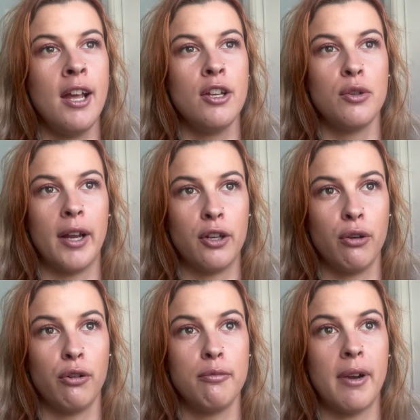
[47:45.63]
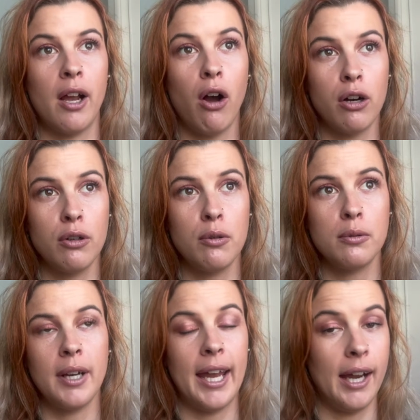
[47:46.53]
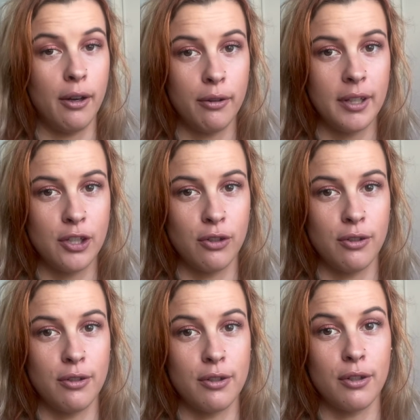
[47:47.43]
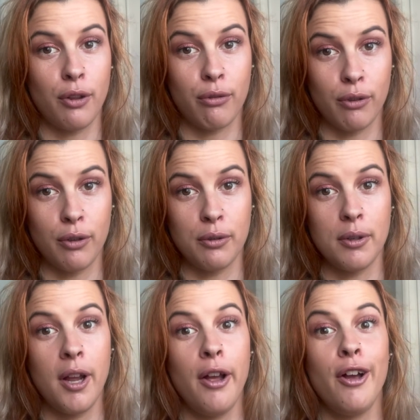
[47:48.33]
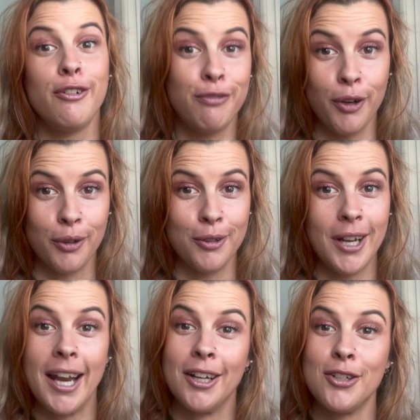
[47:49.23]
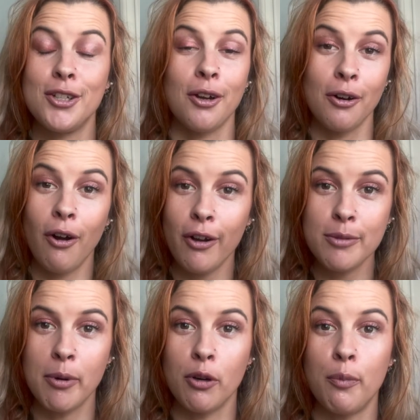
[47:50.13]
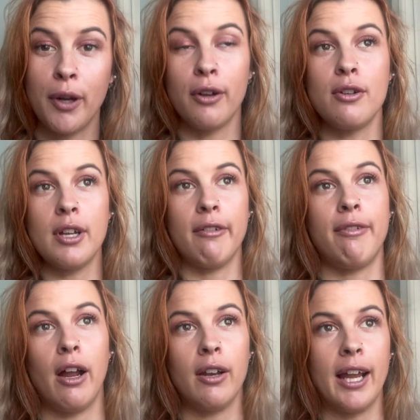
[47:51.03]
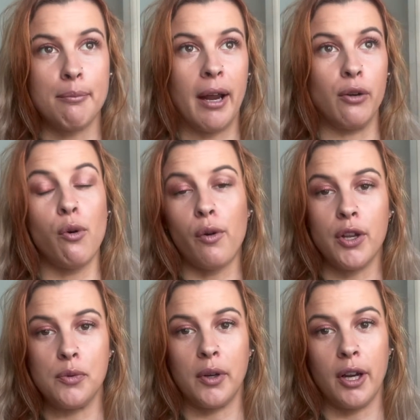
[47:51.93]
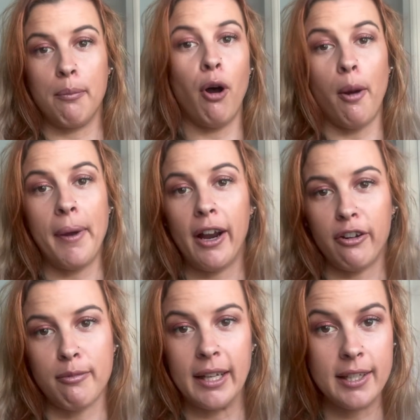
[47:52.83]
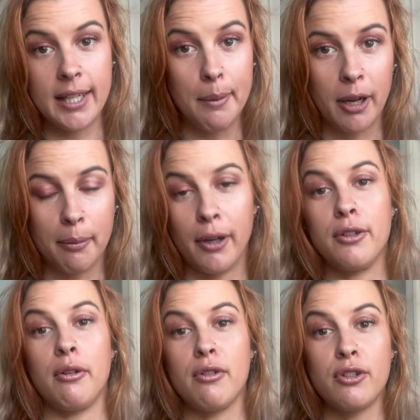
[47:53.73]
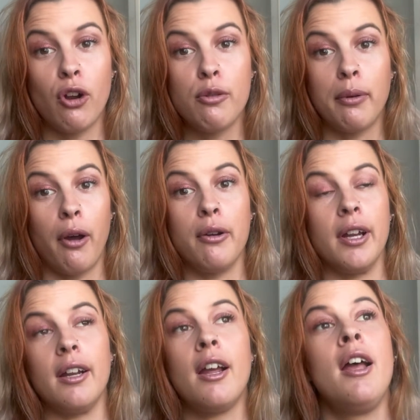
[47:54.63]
So I cured my whole health issues through food, and I used to go to hospital because it felt like my organs were going to pop out of my stomach because I was so bloated.